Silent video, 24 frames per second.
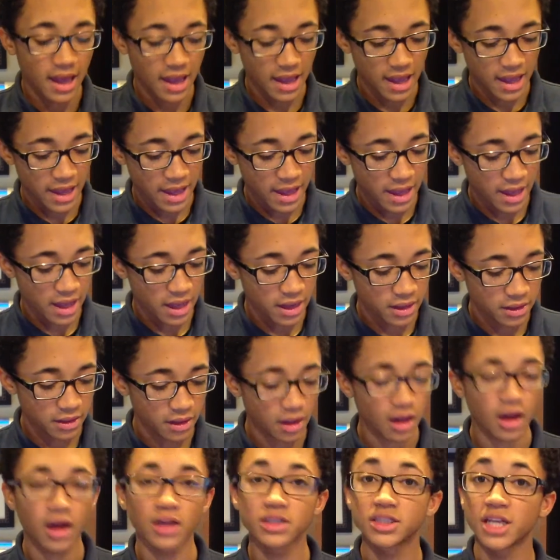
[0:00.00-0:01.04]
And
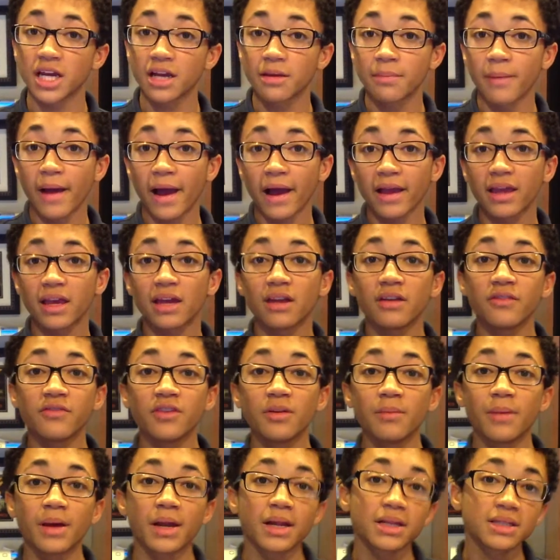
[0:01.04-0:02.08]
I'll check back in a few
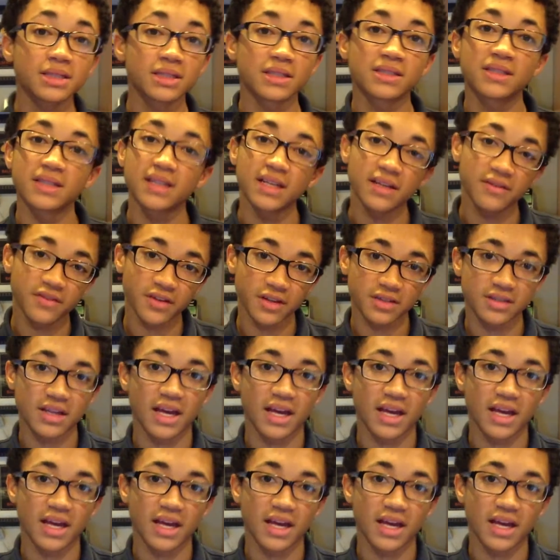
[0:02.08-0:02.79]
minutes to see if there's